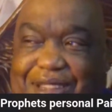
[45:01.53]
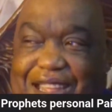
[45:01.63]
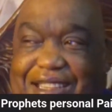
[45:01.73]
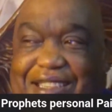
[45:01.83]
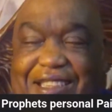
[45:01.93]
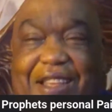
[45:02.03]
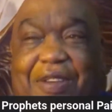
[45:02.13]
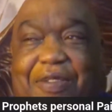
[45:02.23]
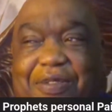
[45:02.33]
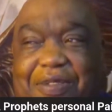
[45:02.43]

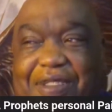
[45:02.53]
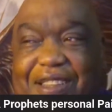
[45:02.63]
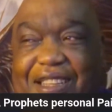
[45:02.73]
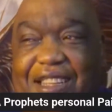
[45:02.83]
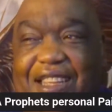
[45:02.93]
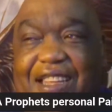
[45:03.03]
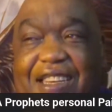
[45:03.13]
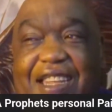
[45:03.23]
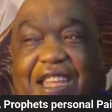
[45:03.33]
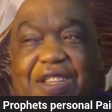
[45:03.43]
itself to
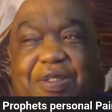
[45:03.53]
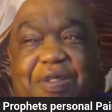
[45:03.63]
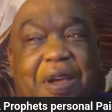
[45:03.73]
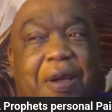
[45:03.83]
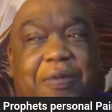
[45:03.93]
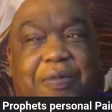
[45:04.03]
get you there.